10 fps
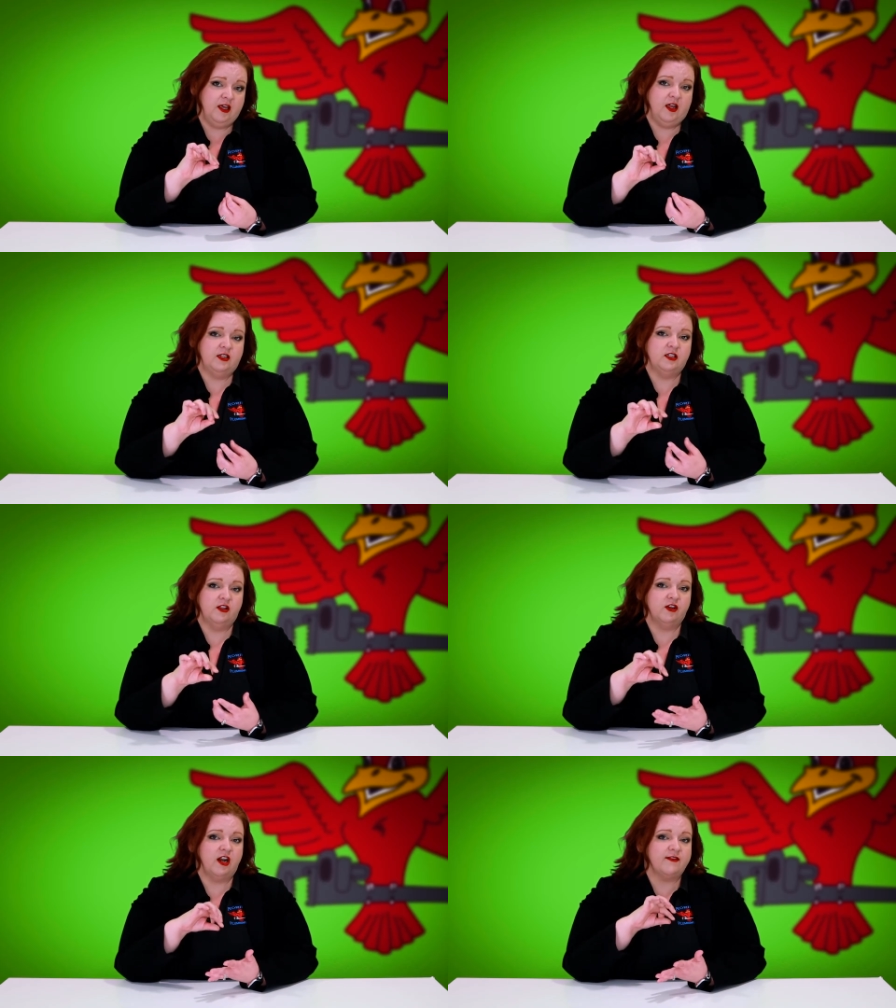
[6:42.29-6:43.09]
And it's
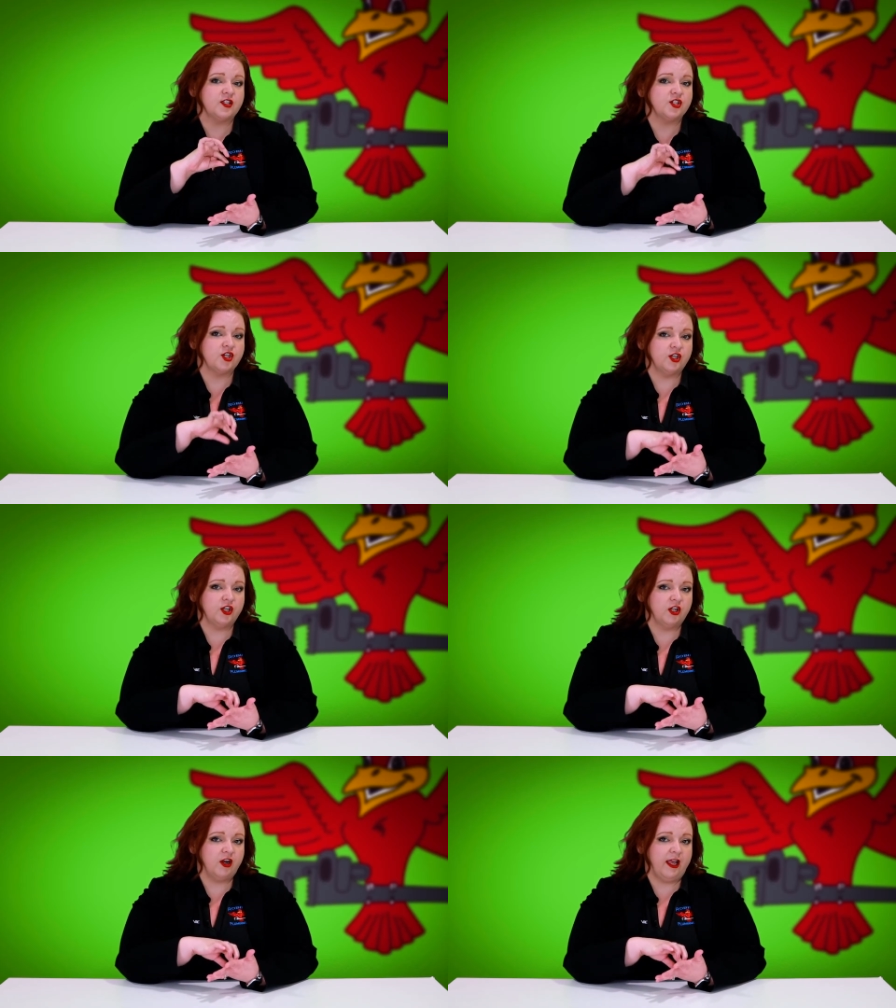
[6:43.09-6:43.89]
either gonna have a
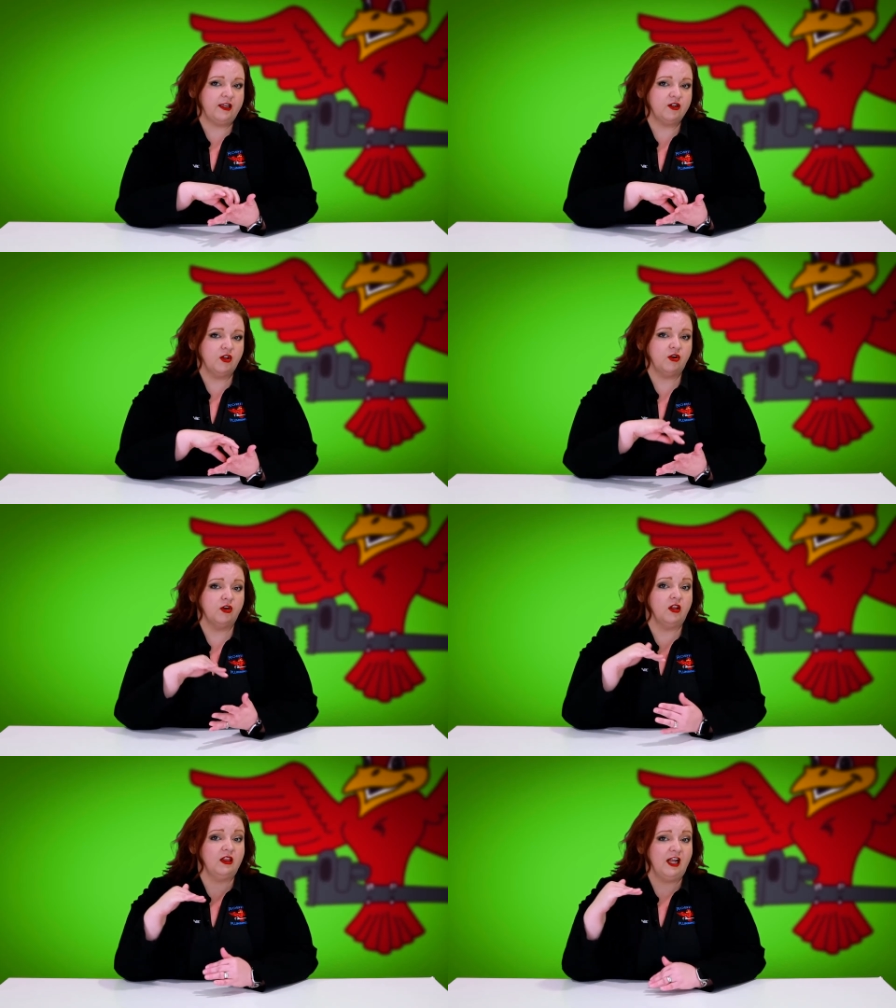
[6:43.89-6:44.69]
circular handle
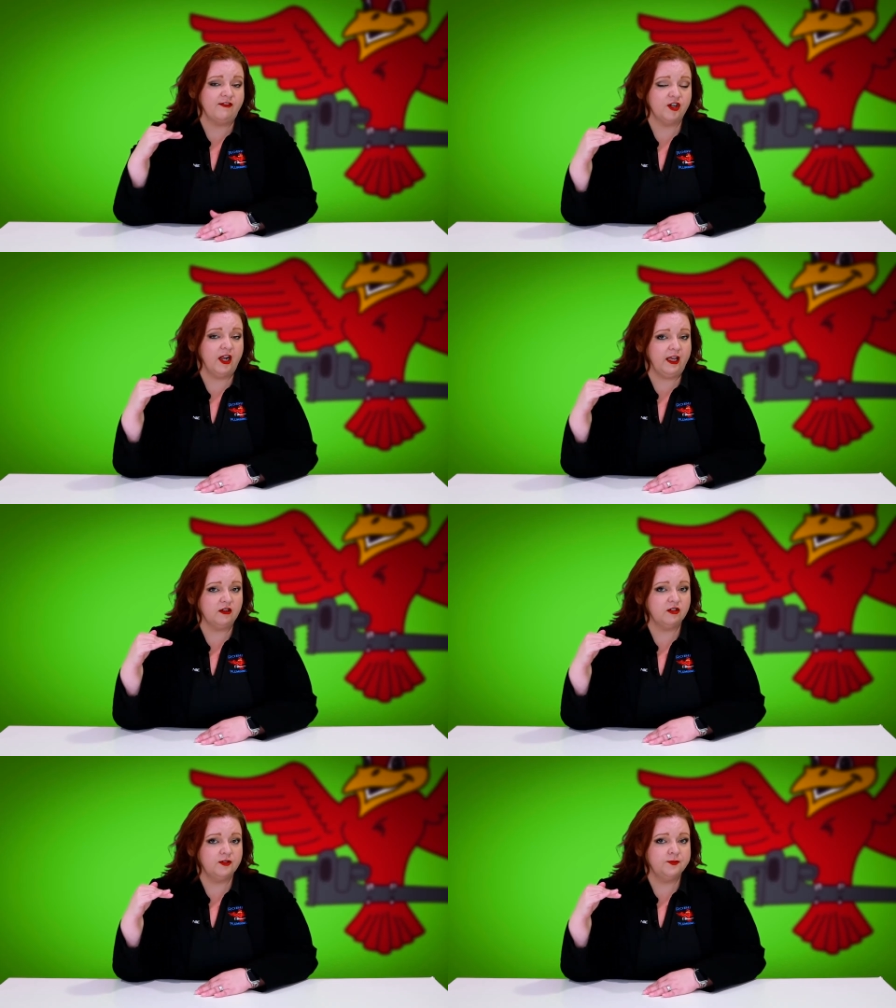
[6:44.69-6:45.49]
or a lever
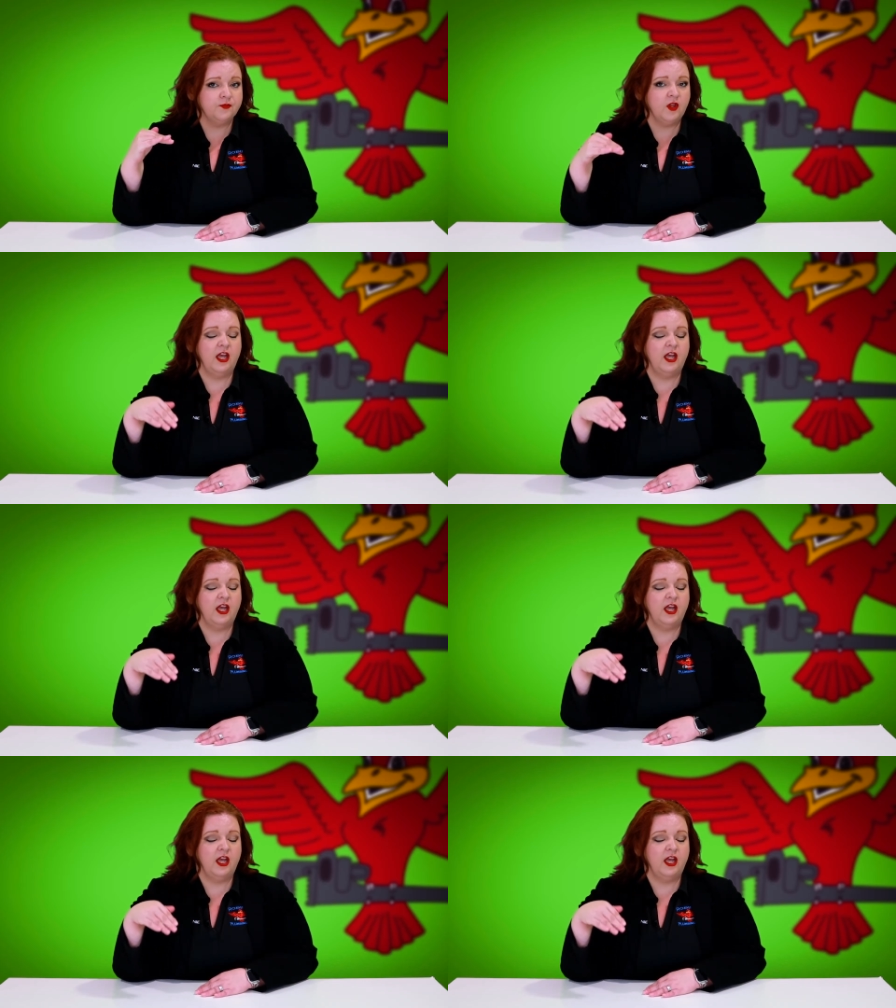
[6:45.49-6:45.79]
handle.